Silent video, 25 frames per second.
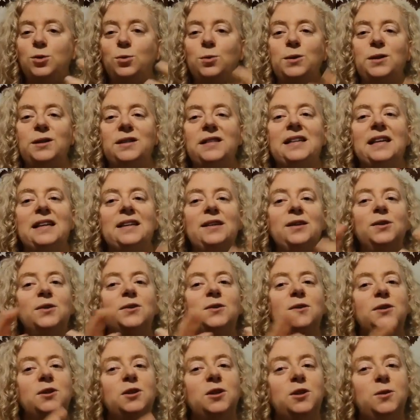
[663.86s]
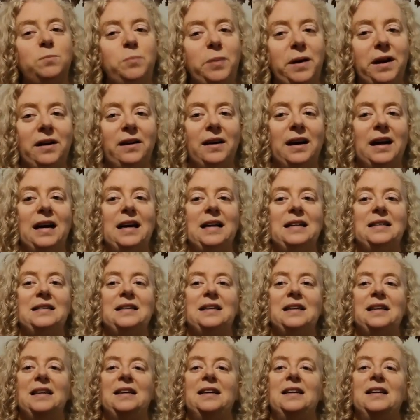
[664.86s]
to signal spirit
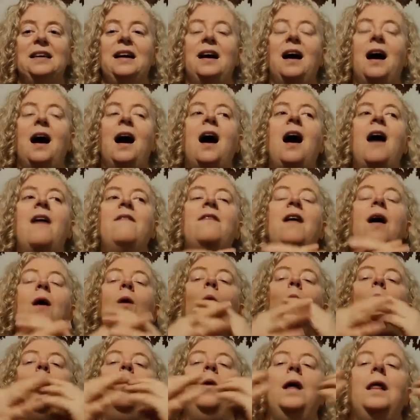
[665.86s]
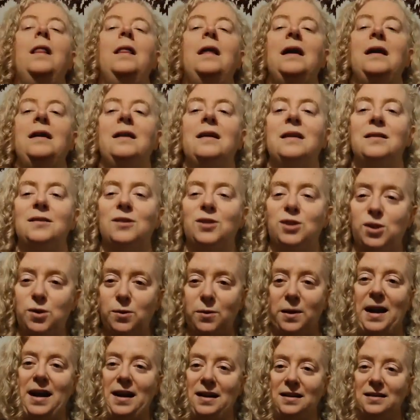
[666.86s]
of our willingness
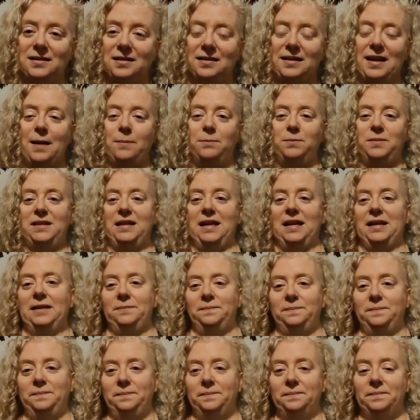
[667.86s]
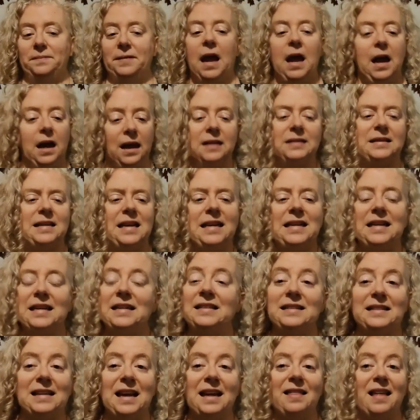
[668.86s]
to accept it. Because he
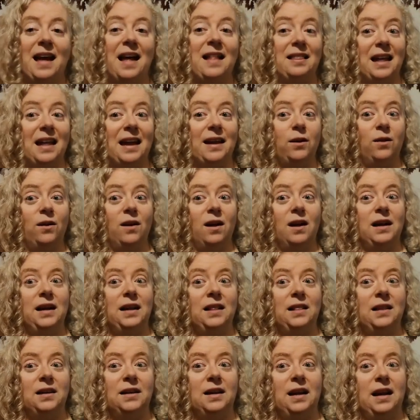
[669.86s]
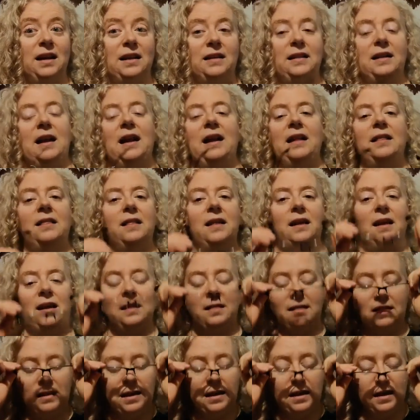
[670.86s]
did say that later on in the in in
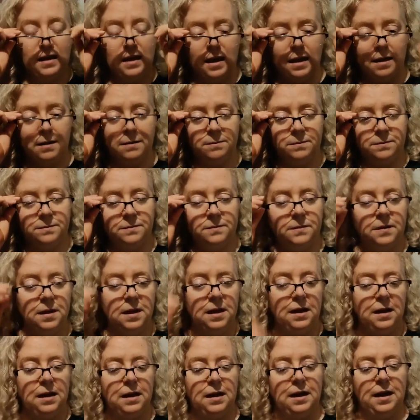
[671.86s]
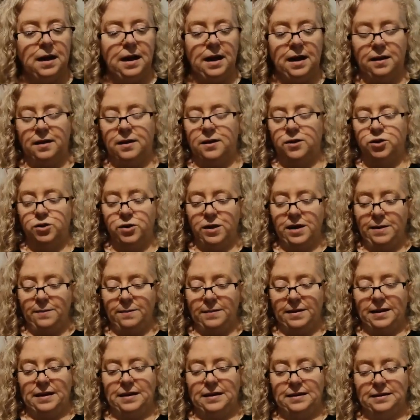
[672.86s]
in the um, in the
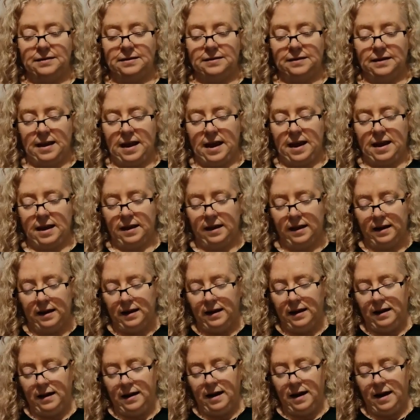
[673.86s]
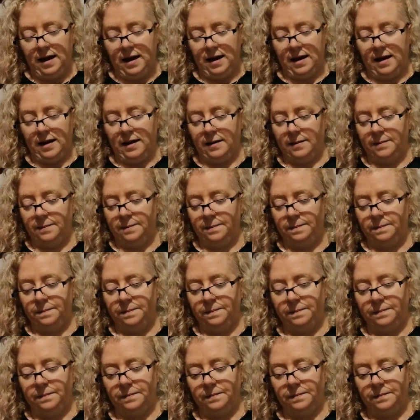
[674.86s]
treatment. It's like um,